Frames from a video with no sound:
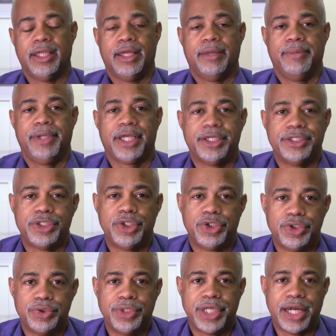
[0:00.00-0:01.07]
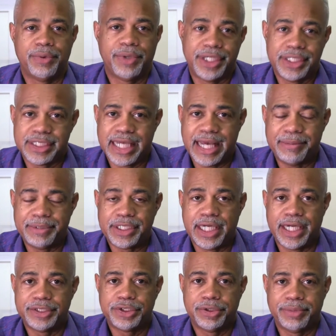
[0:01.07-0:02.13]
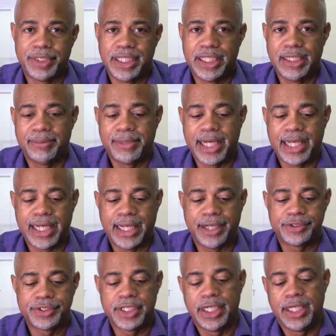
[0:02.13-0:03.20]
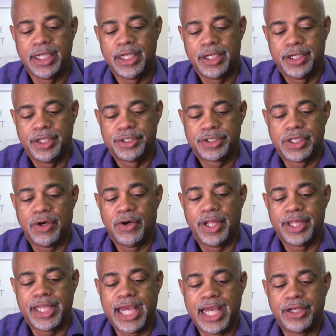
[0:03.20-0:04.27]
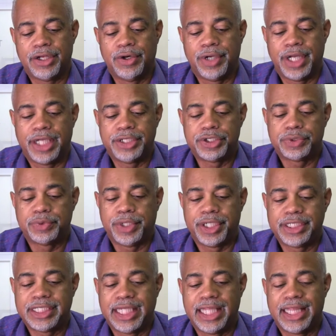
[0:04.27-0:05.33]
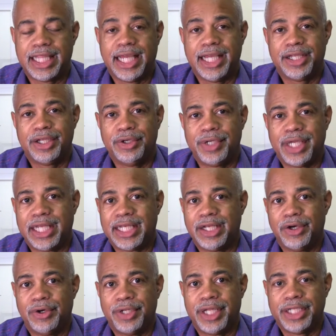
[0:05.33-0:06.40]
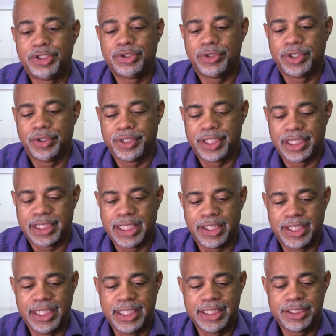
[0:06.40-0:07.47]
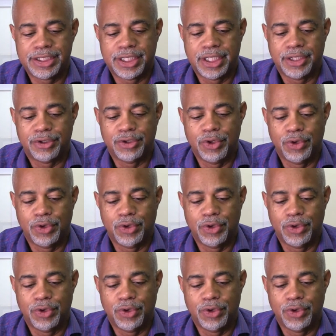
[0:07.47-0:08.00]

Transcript: because you do not want to sabotage your ability to buy the house. So on that note, I just want to say thank you and let you know that there is no